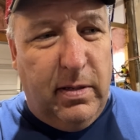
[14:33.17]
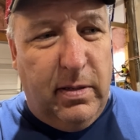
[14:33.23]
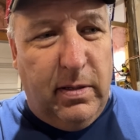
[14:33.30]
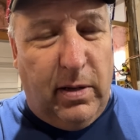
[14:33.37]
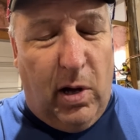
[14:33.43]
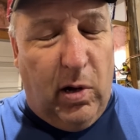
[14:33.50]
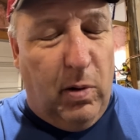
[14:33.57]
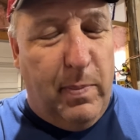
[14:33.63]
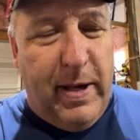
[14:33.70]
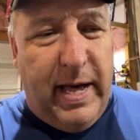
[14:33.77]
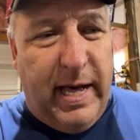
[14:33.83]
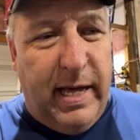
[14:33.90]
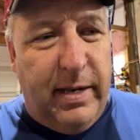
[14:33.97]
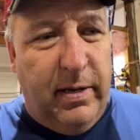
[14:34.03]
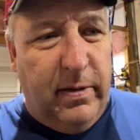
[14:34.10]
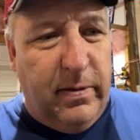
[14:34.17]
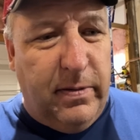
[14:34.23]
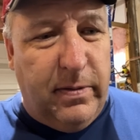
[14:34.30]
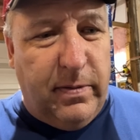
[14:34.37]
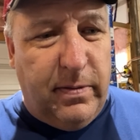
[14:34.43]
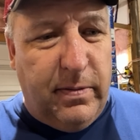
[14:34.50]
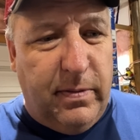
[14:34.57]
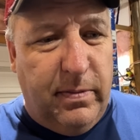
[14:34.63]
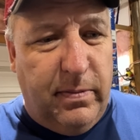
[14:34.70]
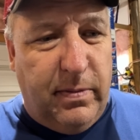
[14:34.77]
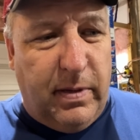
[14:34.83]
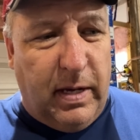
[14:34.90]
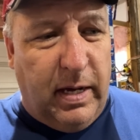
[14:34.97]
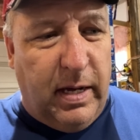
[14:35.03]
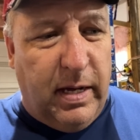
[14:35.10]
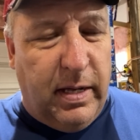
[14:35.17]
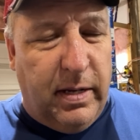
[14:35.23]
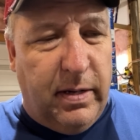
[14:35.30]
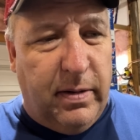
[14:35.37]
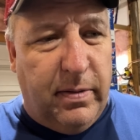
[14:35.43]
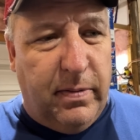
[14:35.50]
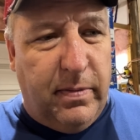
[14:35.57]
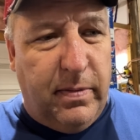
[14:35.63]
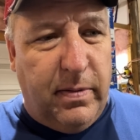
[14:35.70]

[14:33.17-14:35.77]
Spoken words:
all bad. And